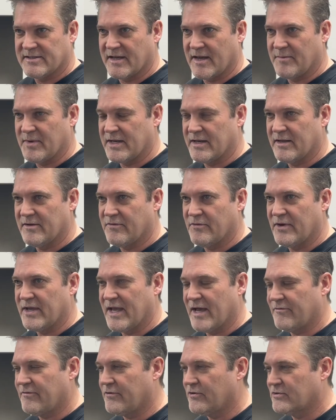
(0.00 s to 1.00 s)
I mean, if we
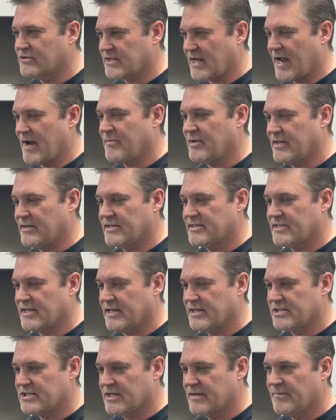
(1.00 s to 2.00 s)
have full timing in this
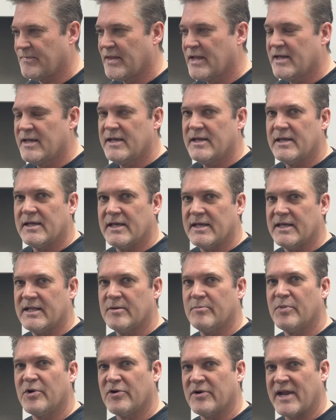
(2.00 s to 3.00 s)
engine, it'll
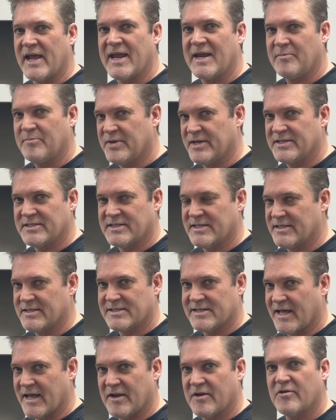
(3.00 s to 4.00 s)
burn 8 pistons
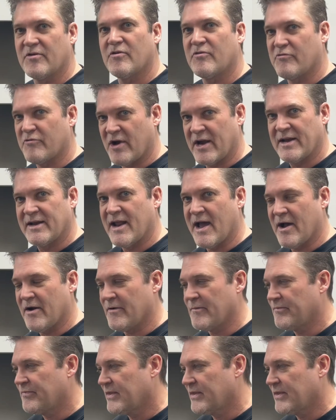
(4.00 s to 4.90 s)
like right now.